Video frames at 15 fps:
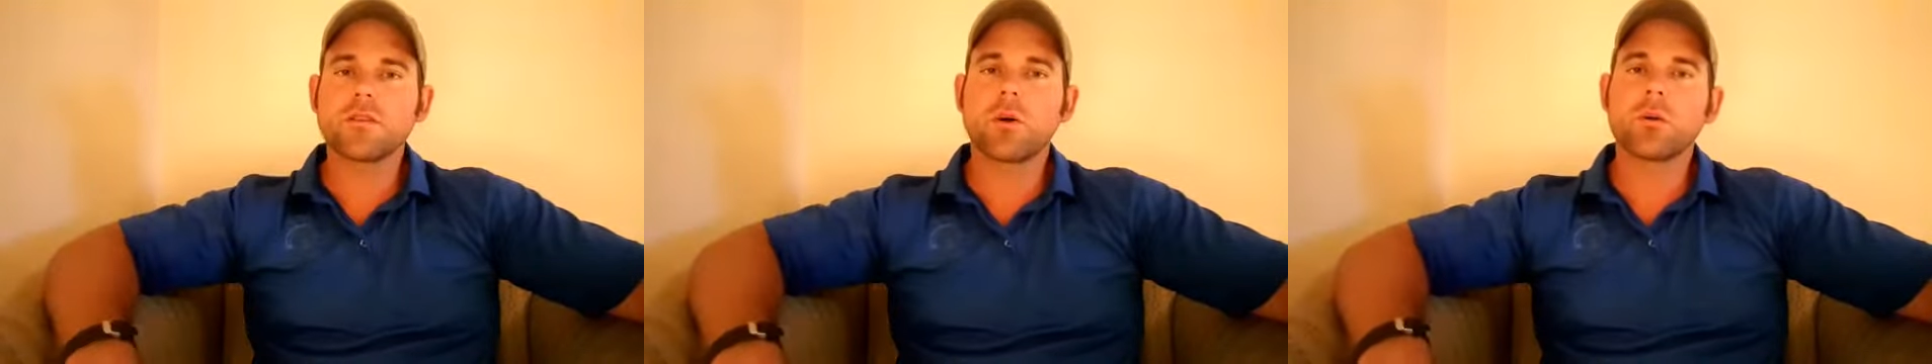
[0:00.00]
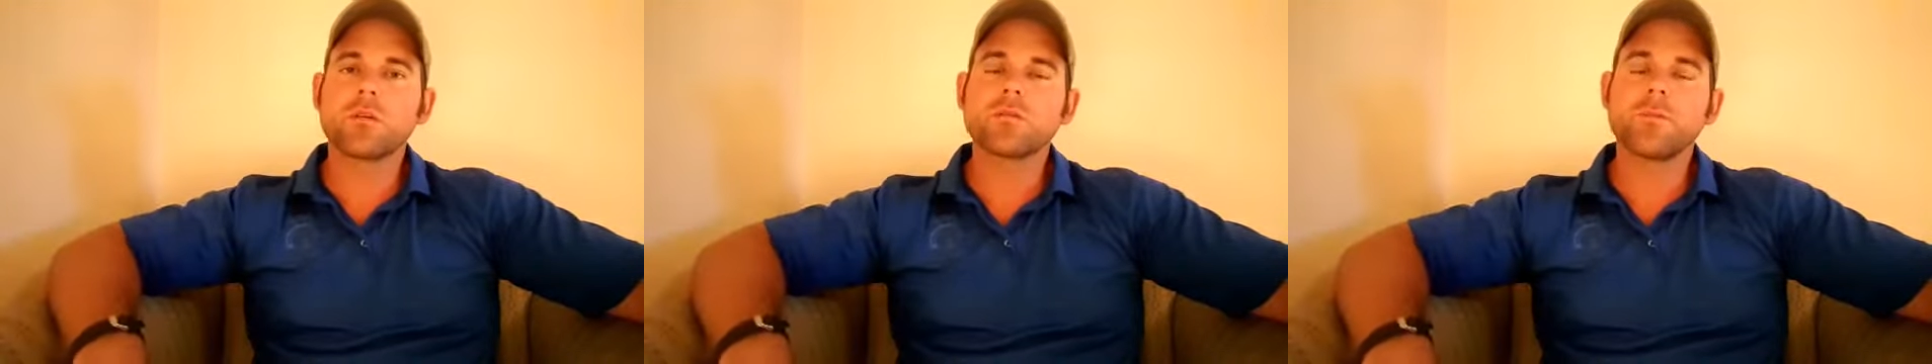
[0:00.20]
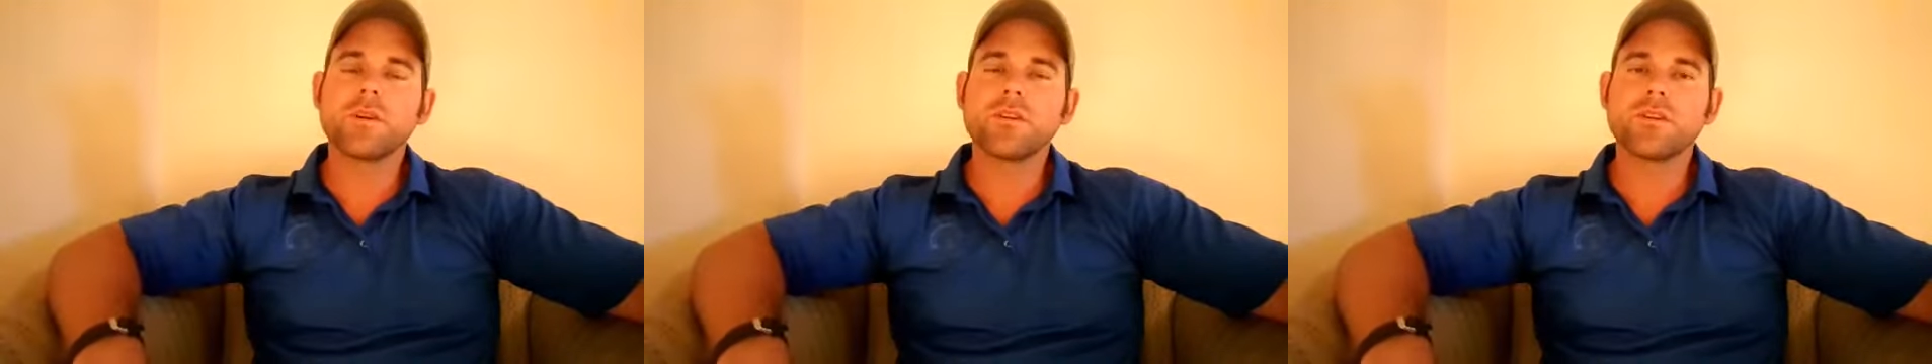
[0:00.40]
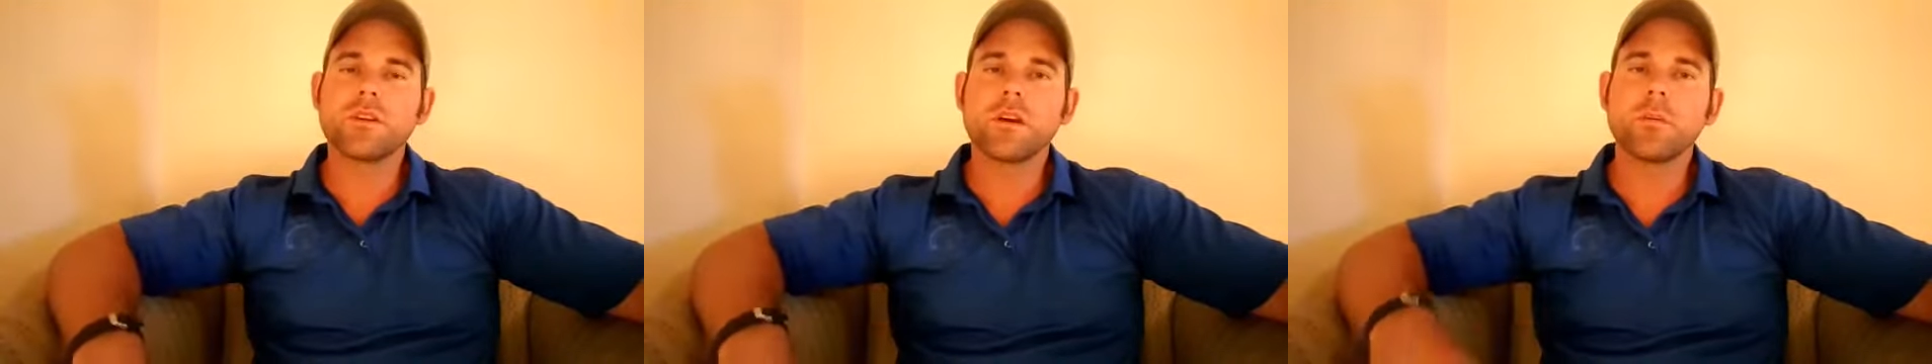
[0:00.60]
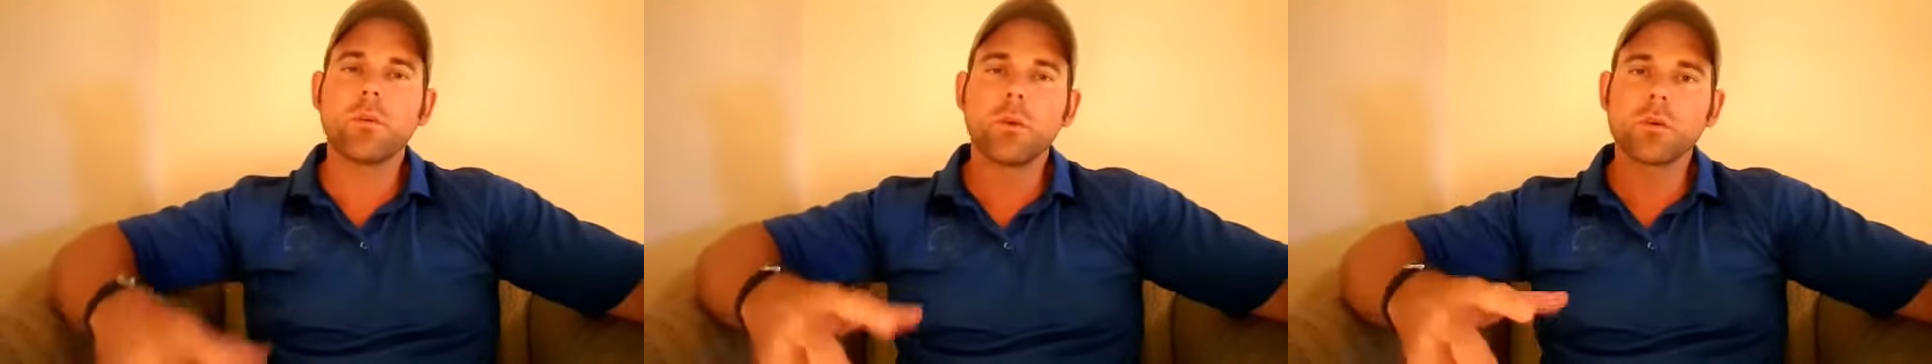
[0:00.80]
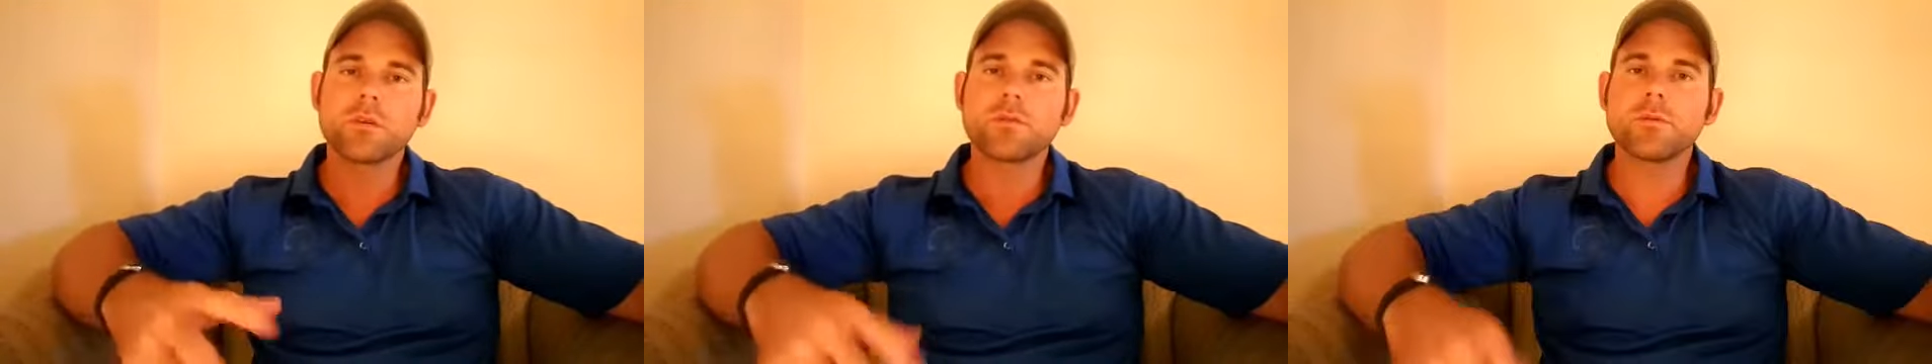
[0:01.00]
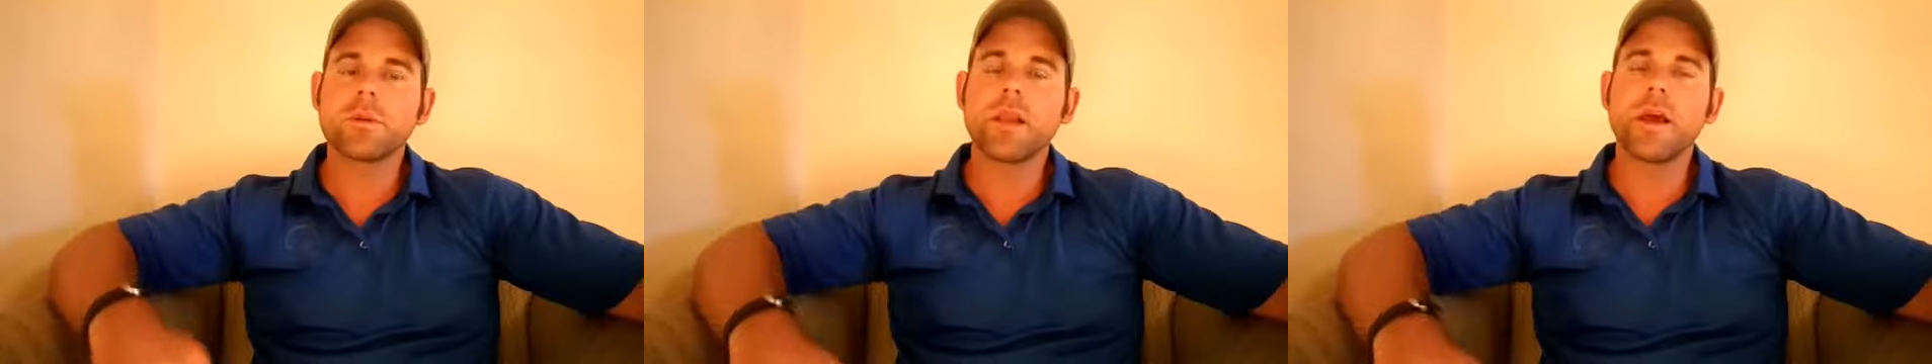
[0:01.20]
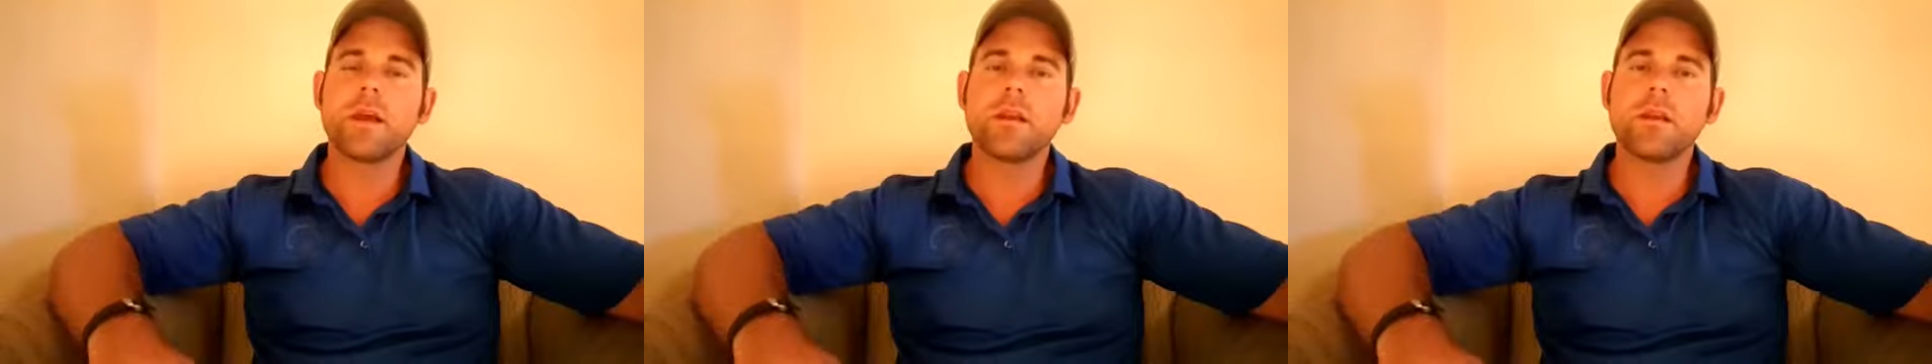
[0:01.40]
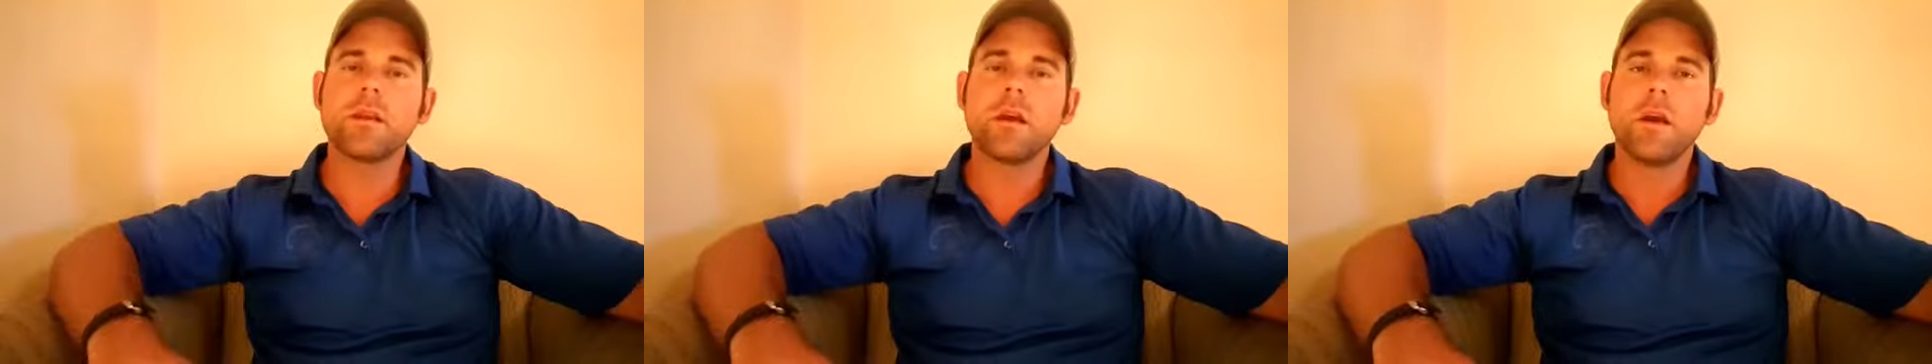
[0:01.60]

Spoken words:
horsemanship, horse-related,